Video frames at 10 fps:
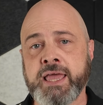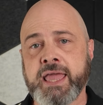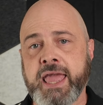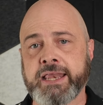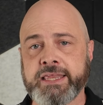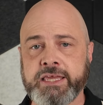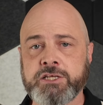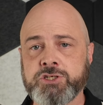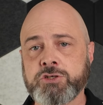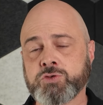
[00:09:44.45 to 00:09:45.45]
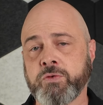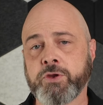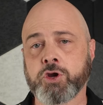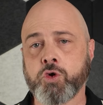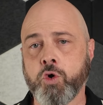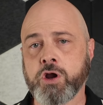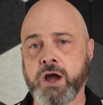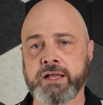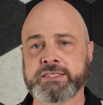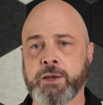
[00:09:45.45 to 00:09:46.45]
and issues with your core
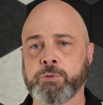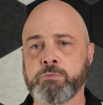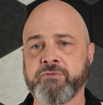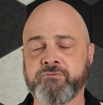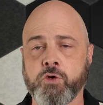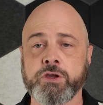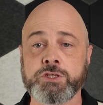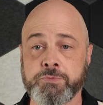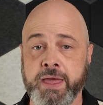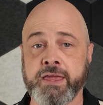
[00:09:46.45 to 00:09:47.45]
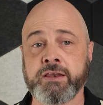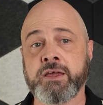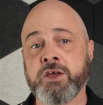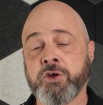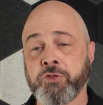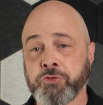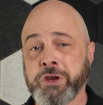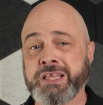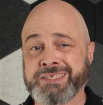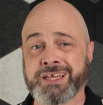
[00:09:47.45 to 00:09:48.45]
concept before you spend 3
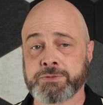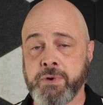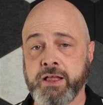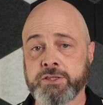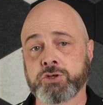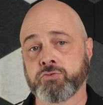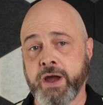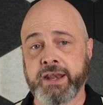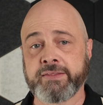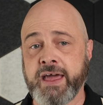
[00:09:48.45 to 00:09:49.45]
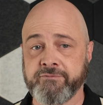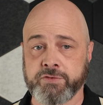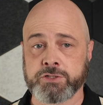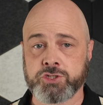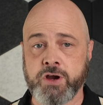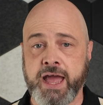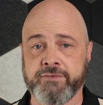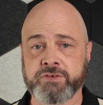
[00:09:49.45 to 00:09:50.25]
to 6 months writing that first draft.